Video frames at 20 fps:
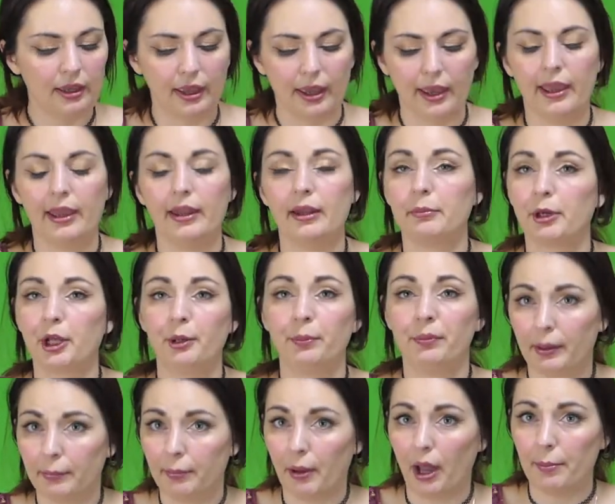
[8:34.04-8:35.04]
And I'm going
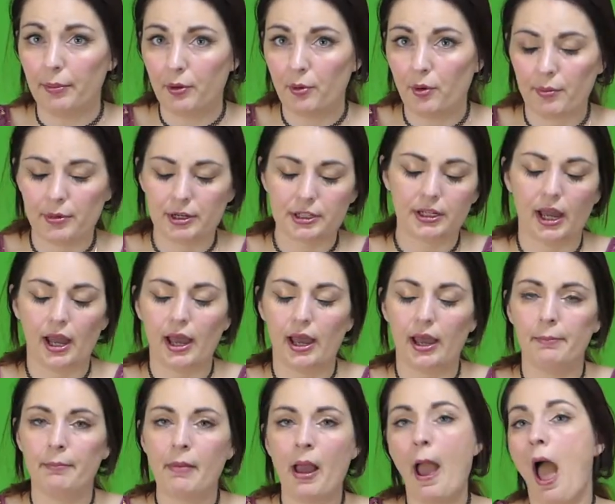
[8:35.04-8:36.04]
to pop it one more
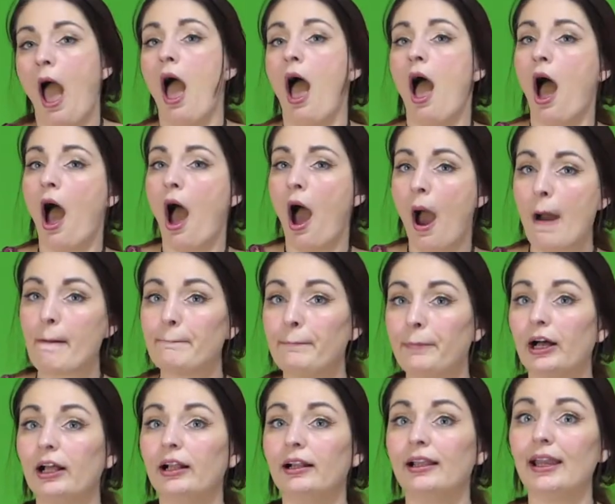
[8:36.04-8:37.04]
time.
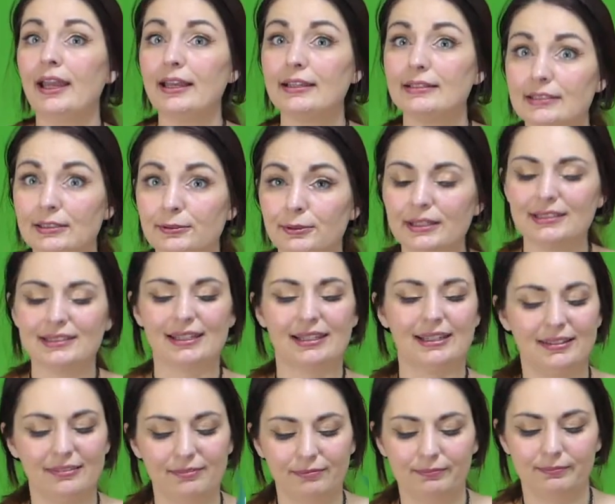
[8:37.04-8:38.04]
Pull it, squeeze
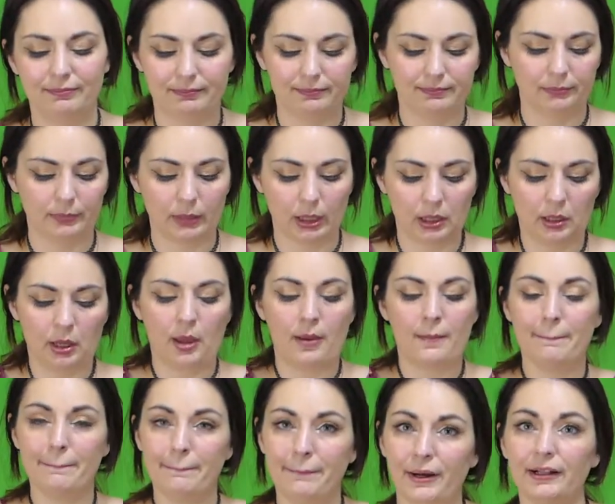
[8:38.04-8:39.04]
it.
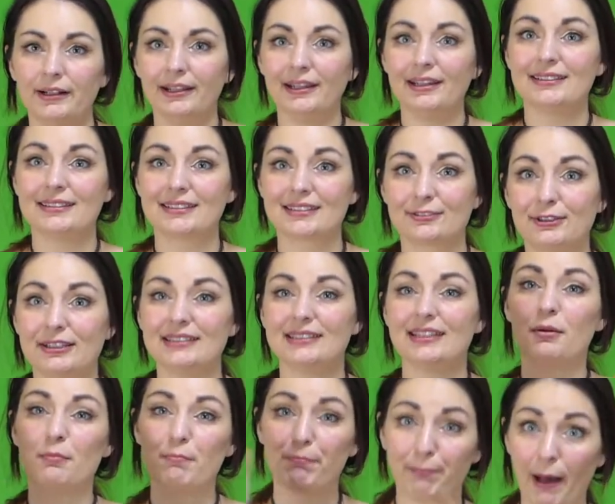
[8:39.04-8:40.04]
Pull it, squeeze
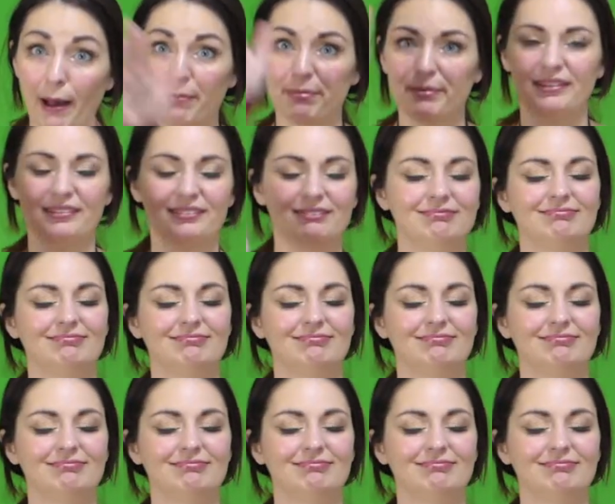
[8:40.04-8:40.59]
it, pop it.